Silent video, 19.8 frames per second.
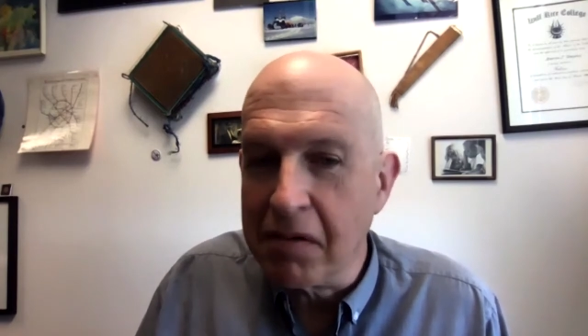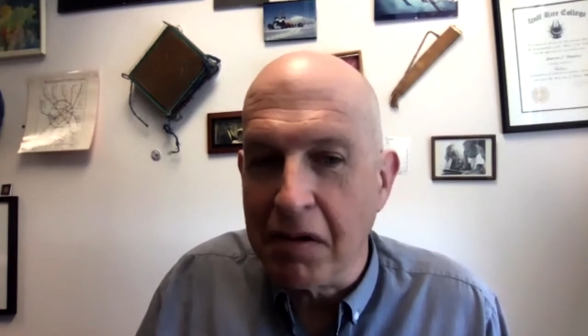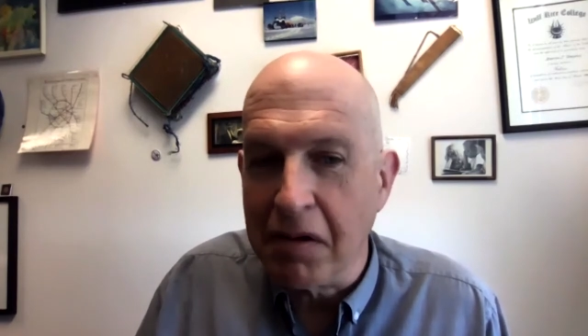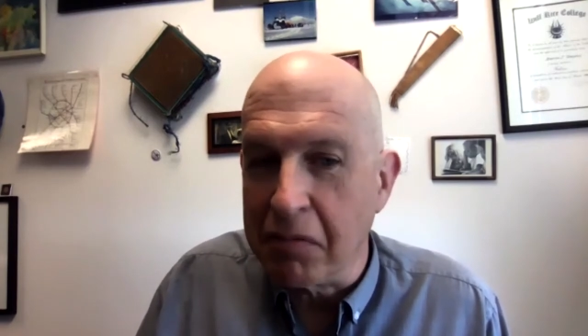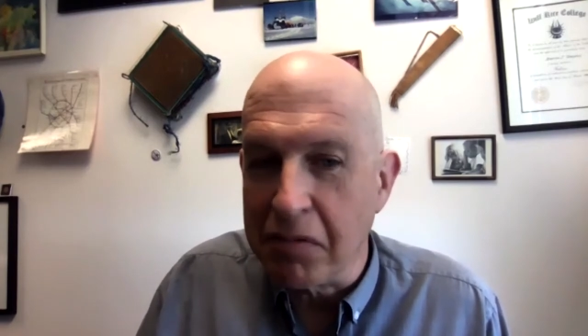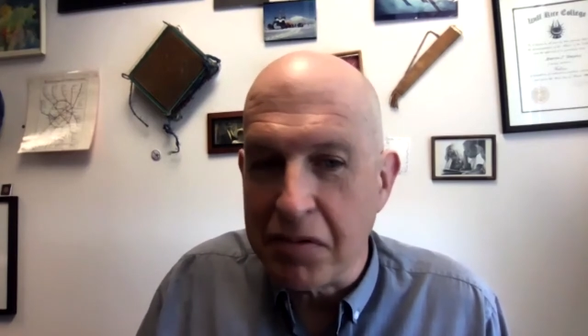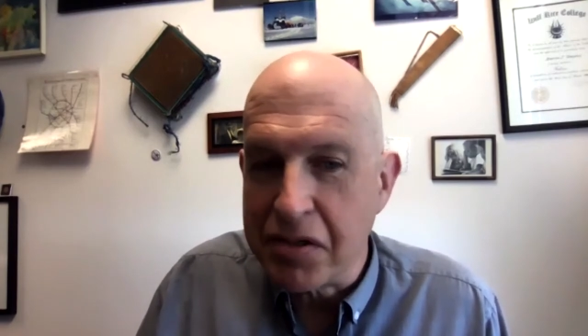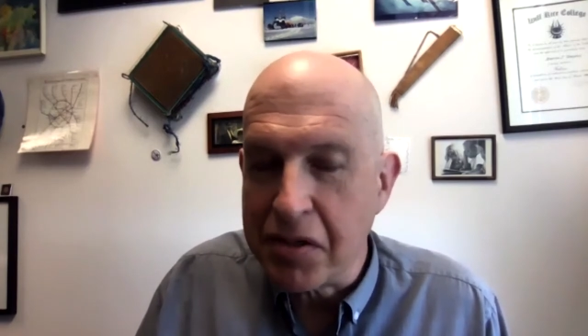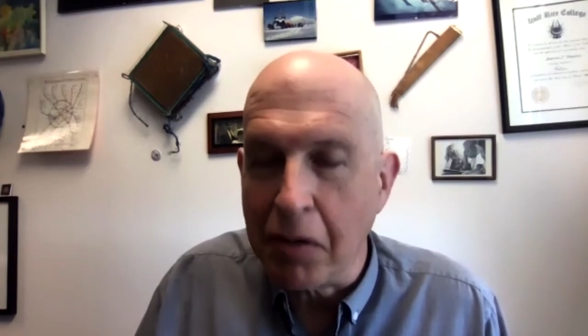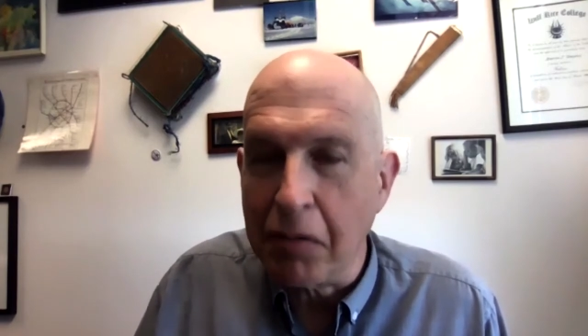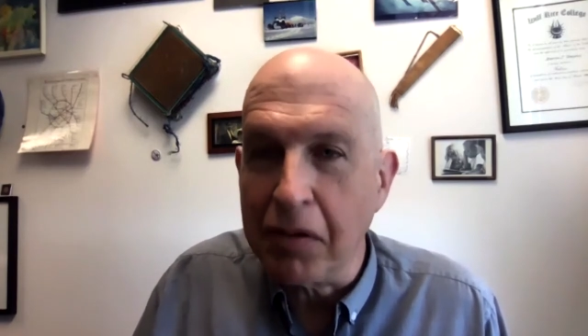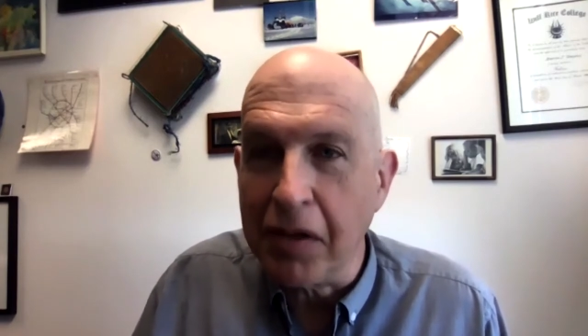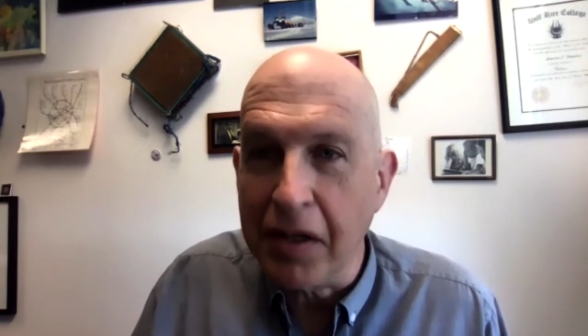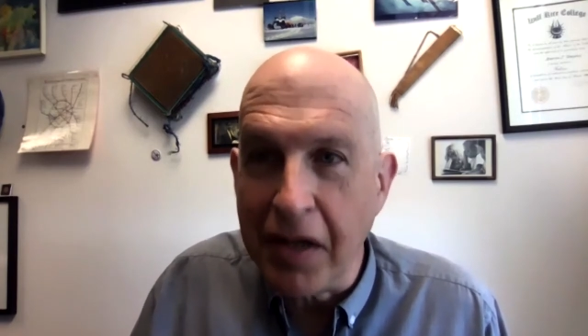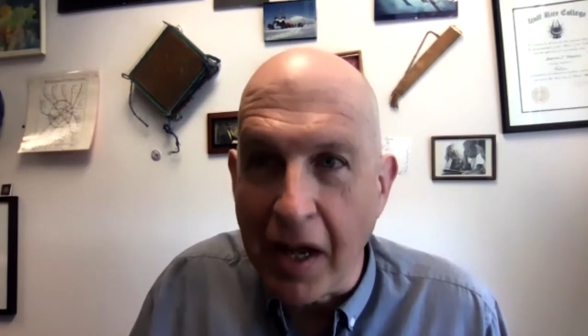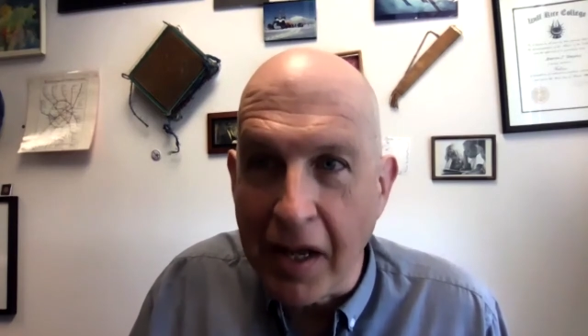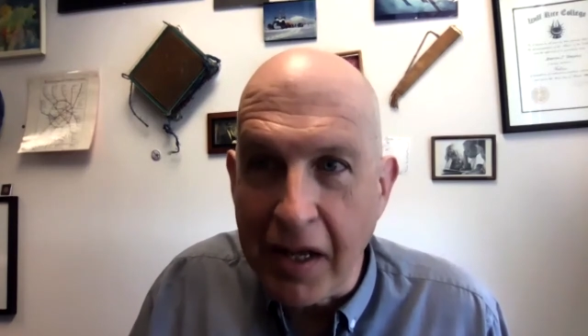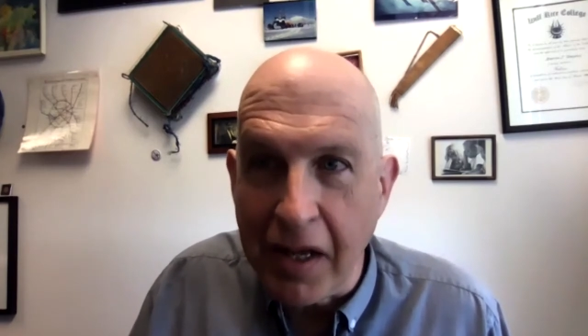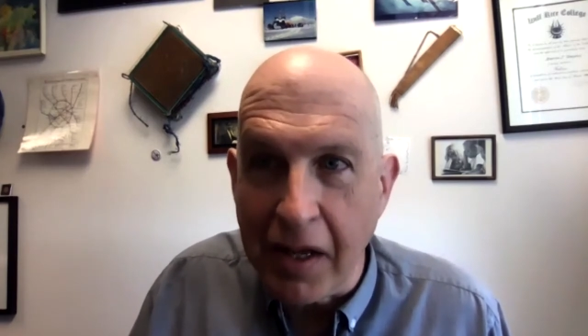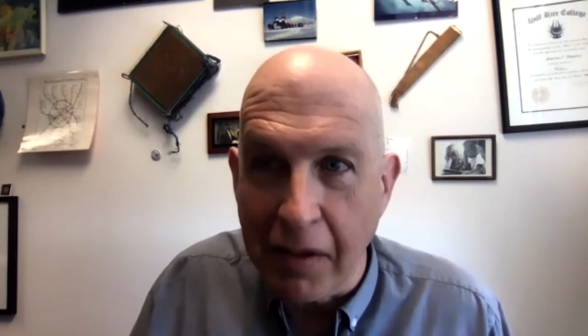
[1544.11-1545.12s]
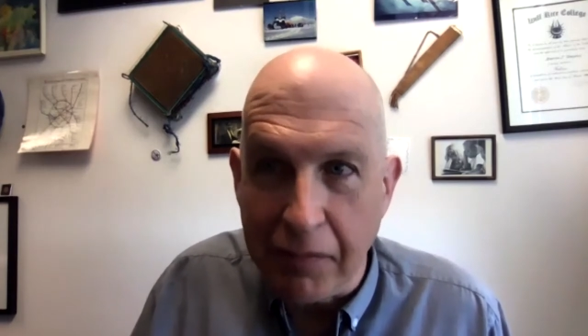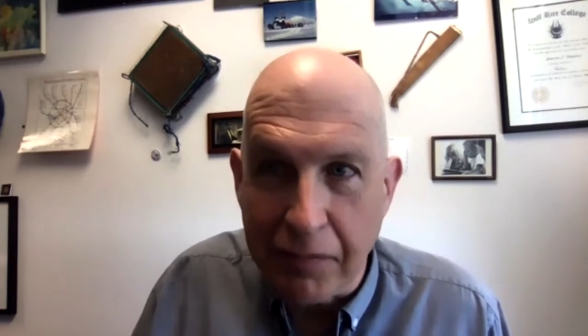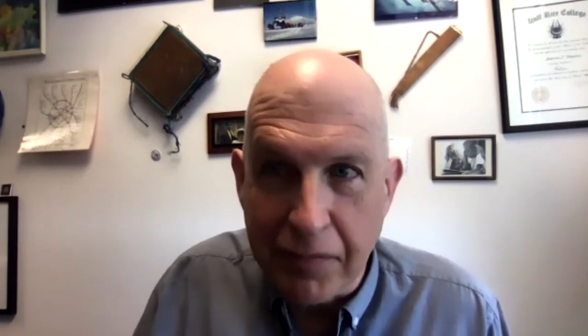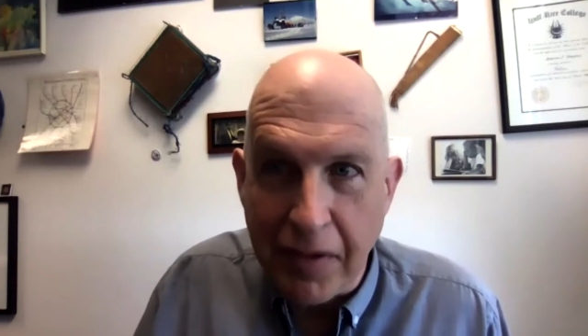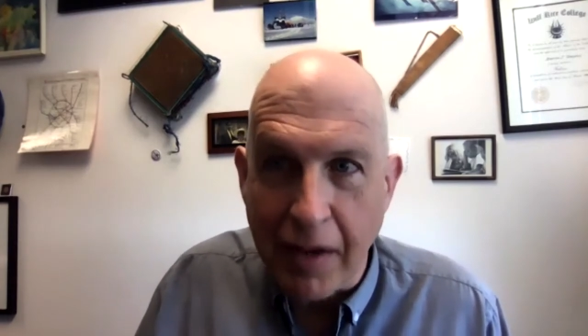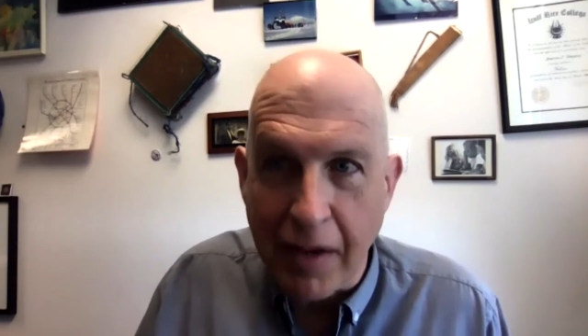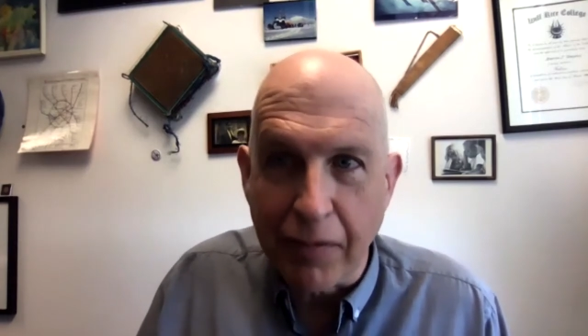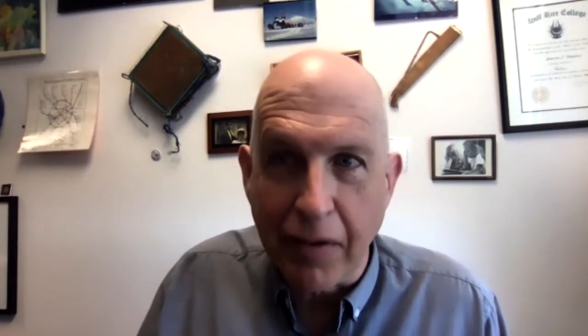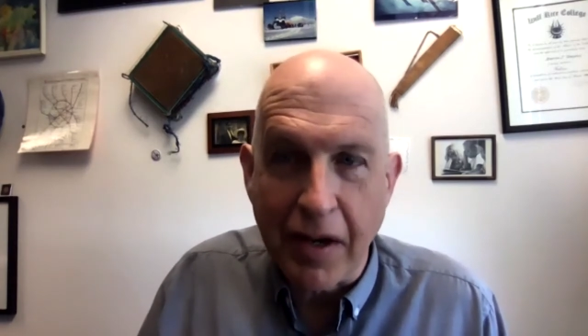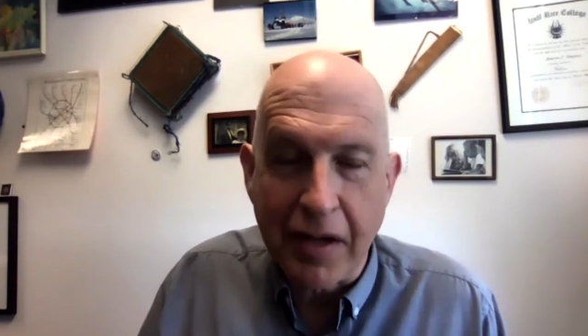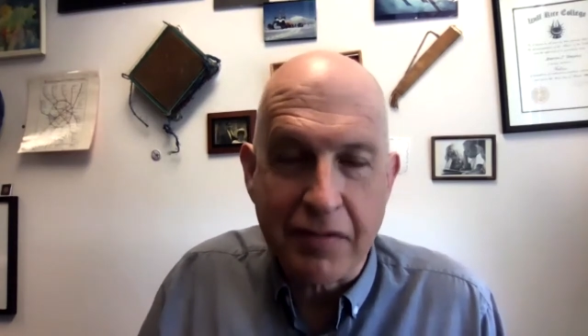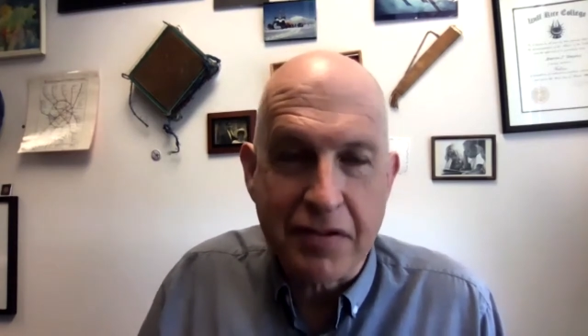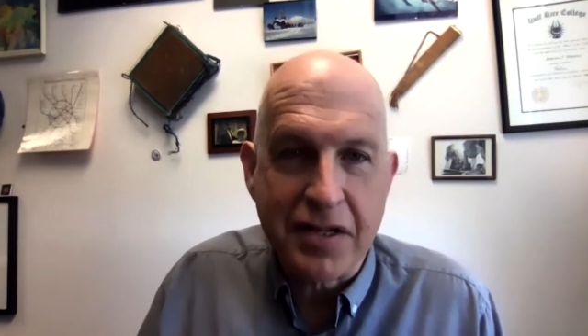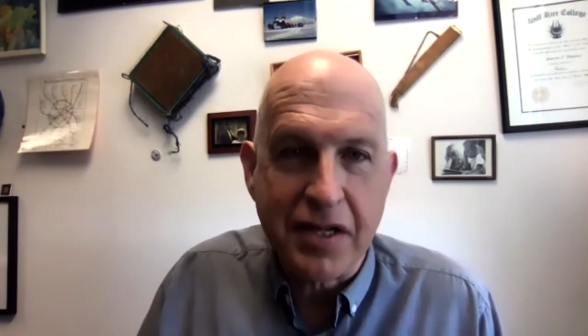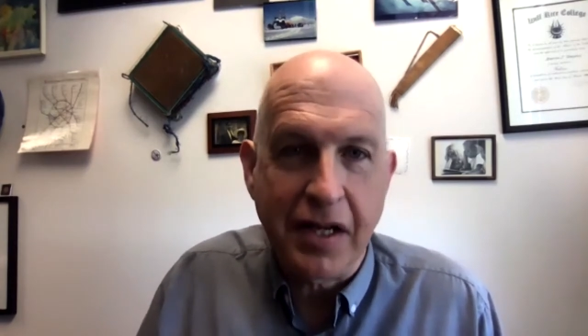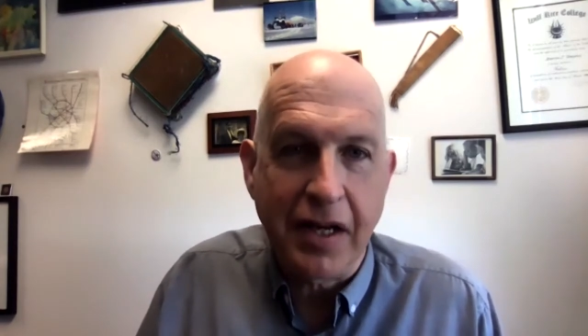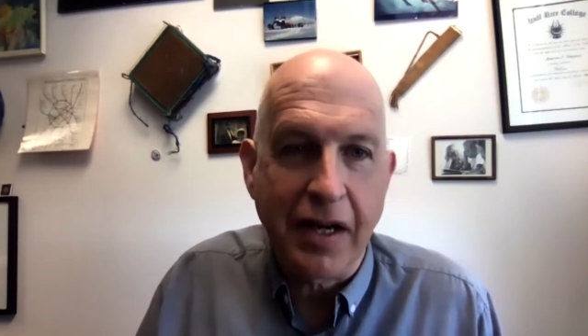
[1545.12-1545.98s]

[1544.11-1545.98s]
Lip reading: was totally naive, never had seen